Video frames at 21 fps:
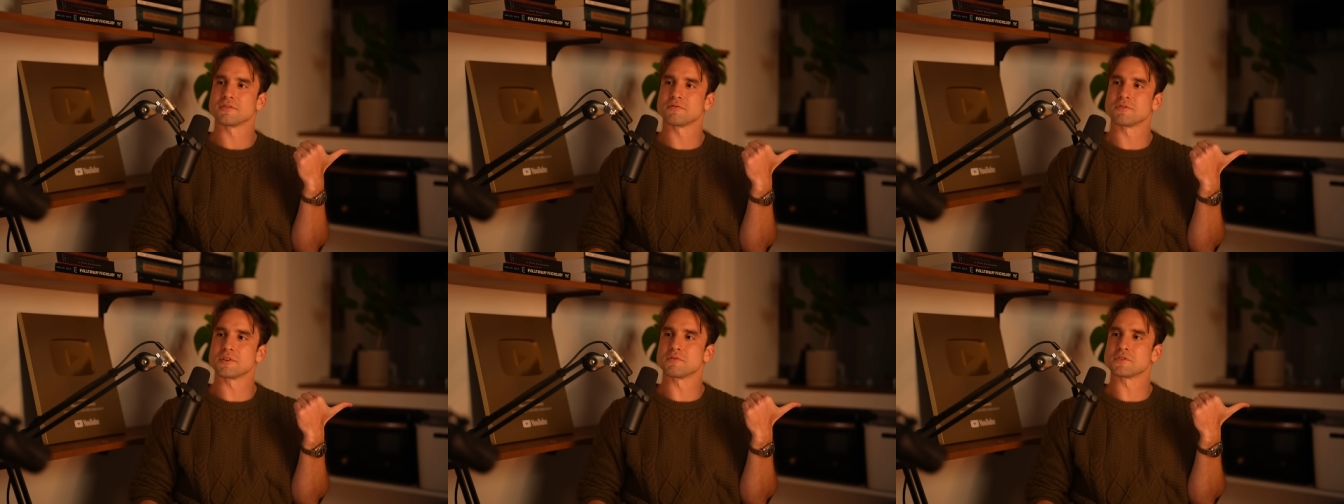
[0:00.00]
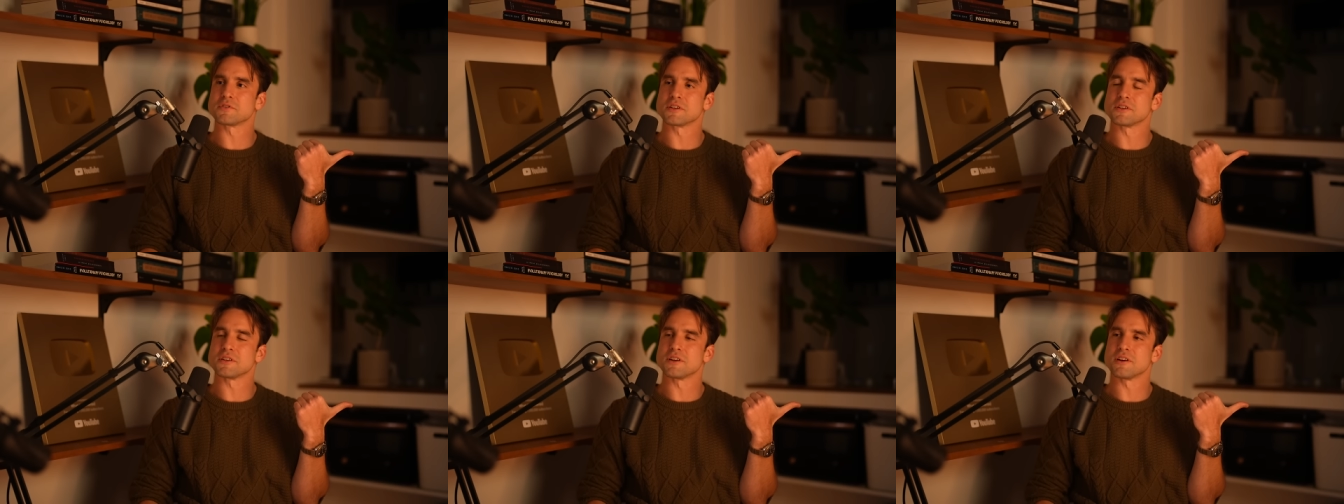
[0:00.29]

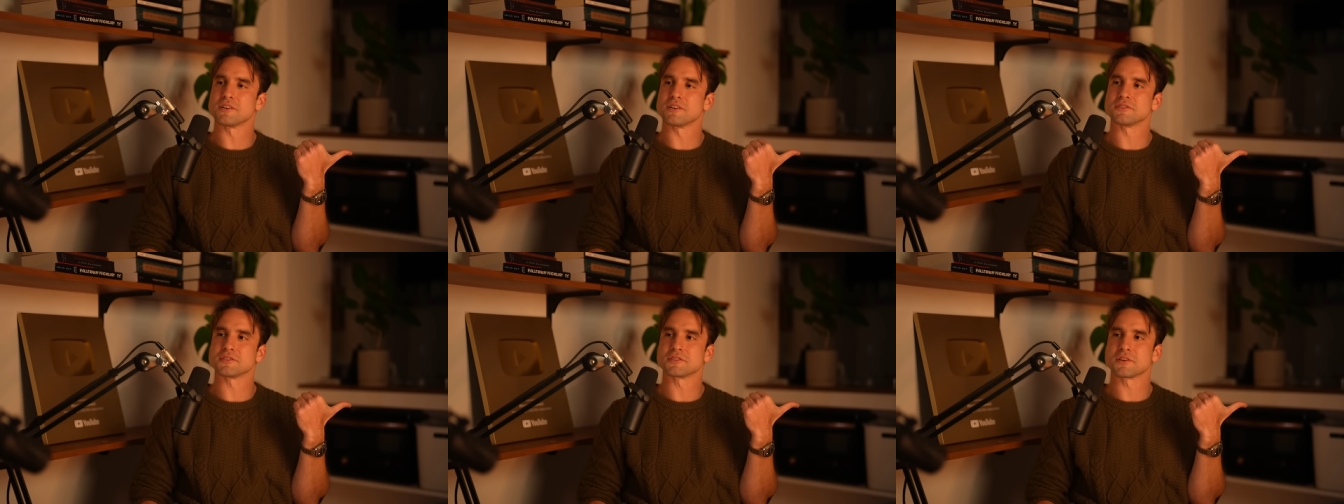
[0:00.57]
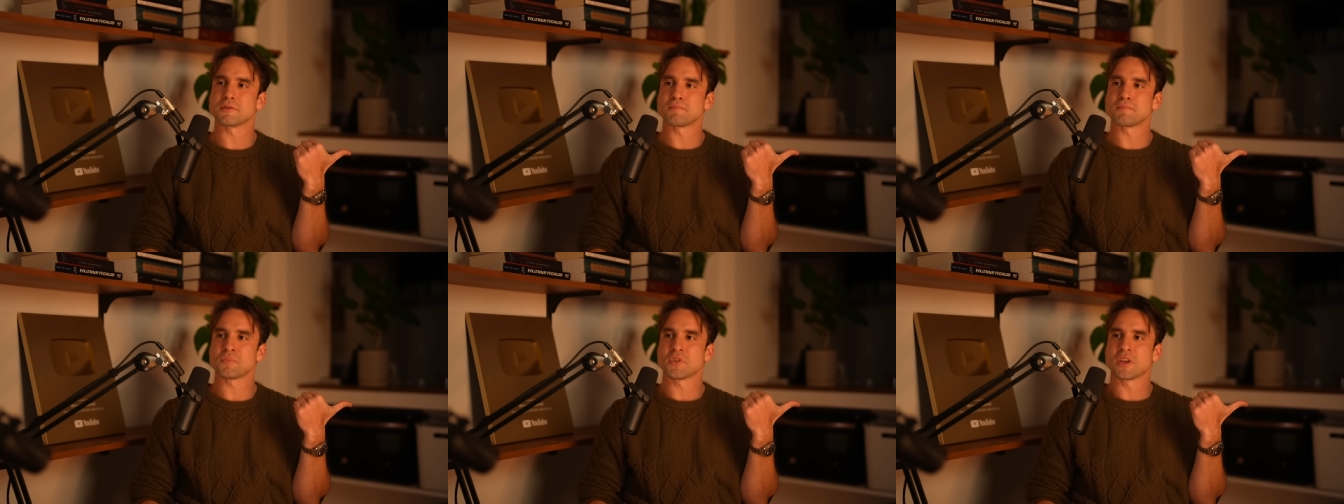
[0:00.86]
15
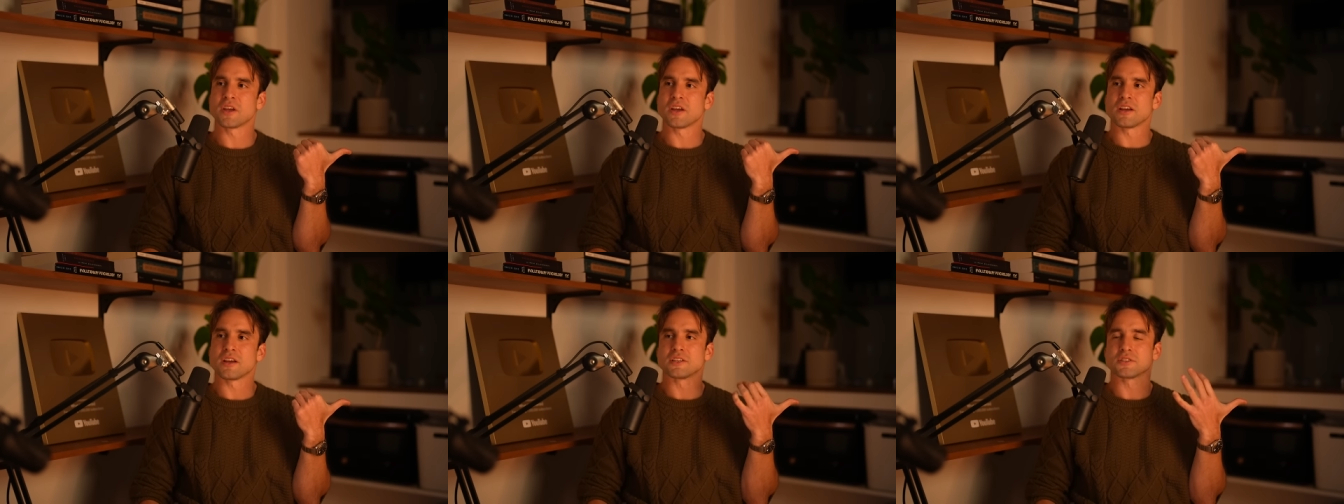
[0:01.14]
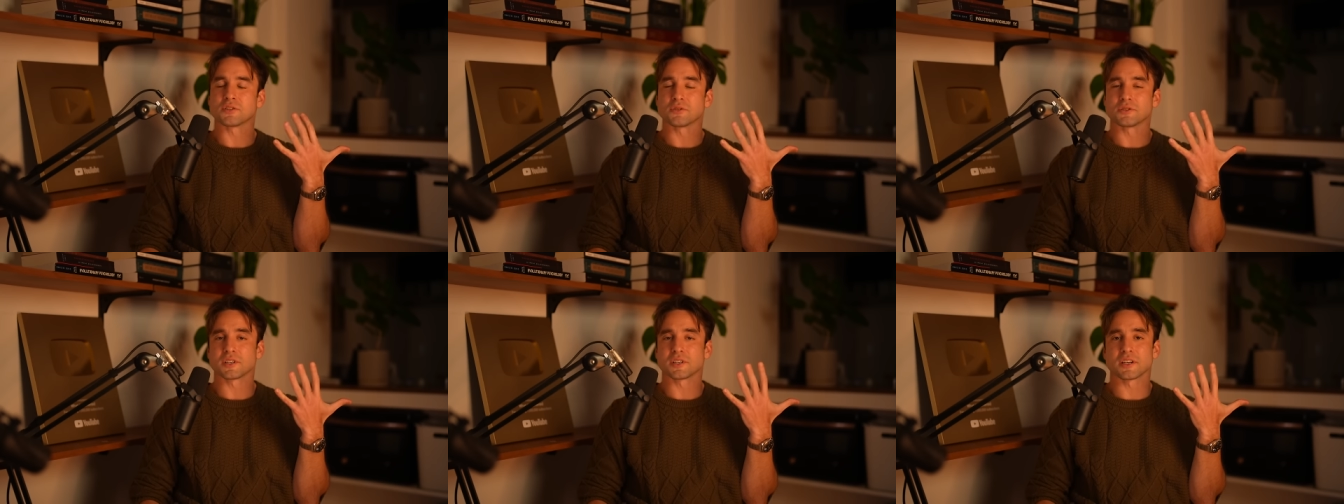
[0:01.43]
years.
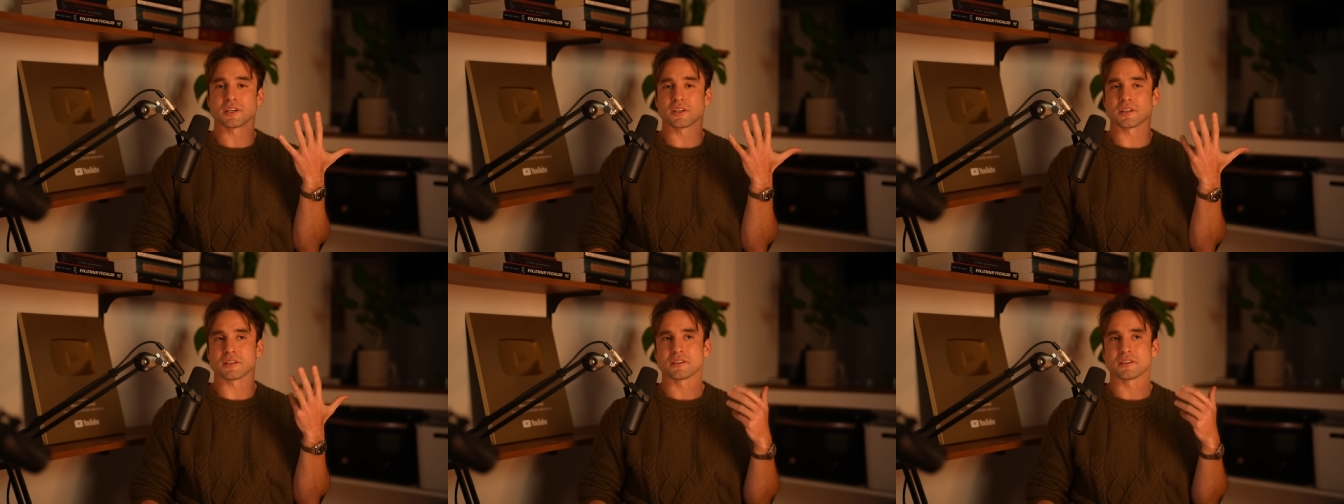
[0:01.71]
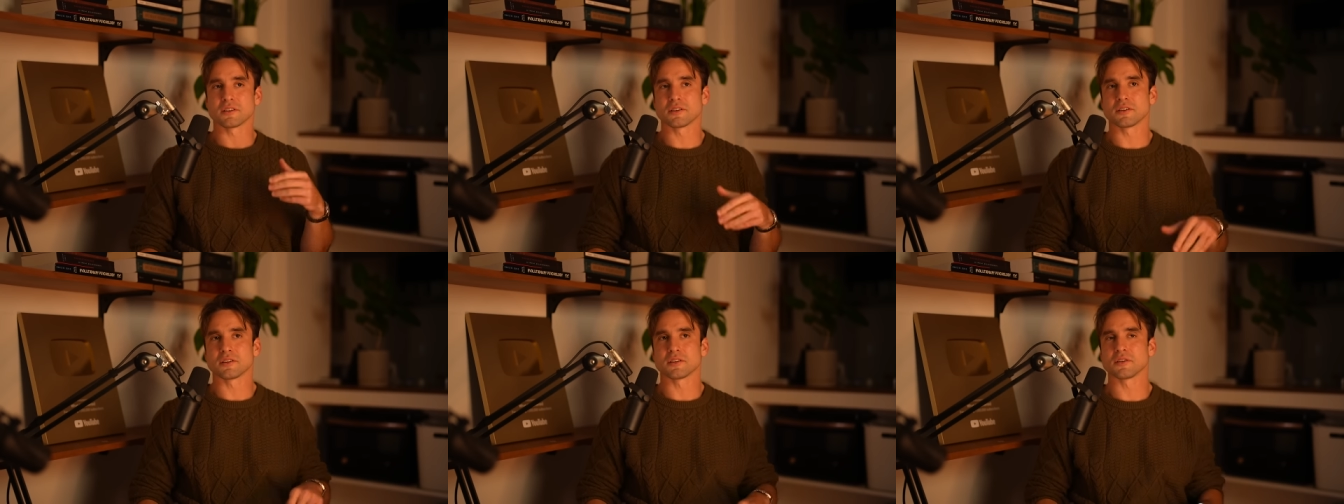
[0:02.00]
So it's like
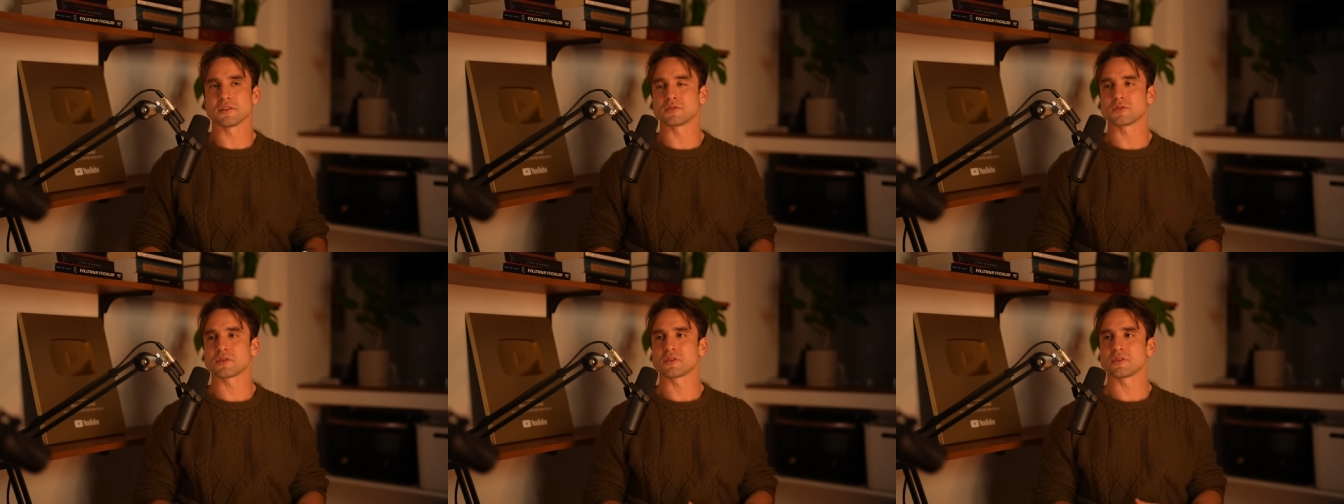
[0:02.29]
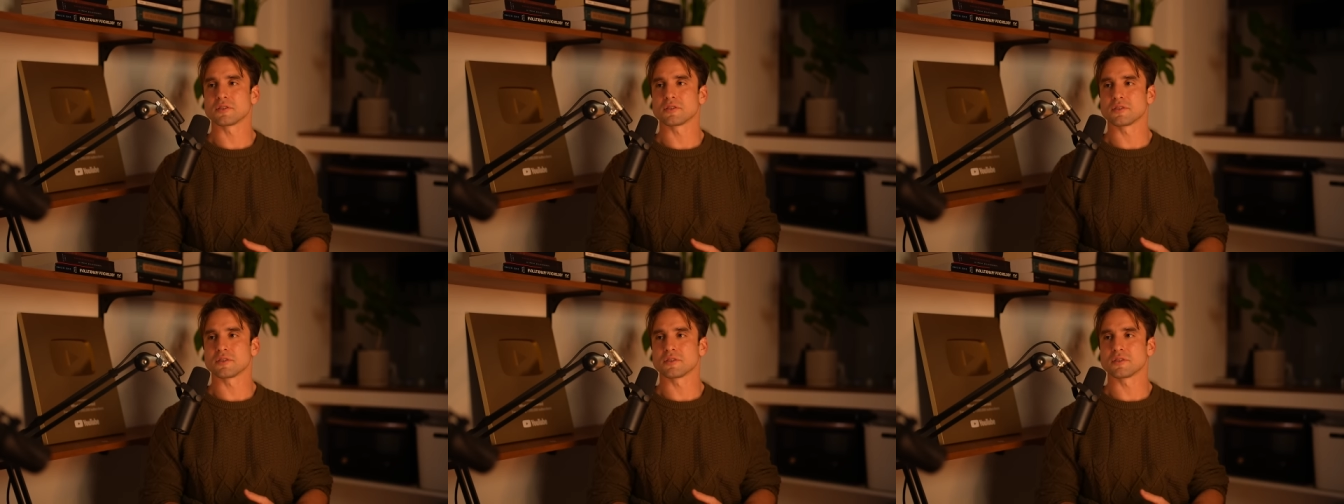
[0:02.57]
there's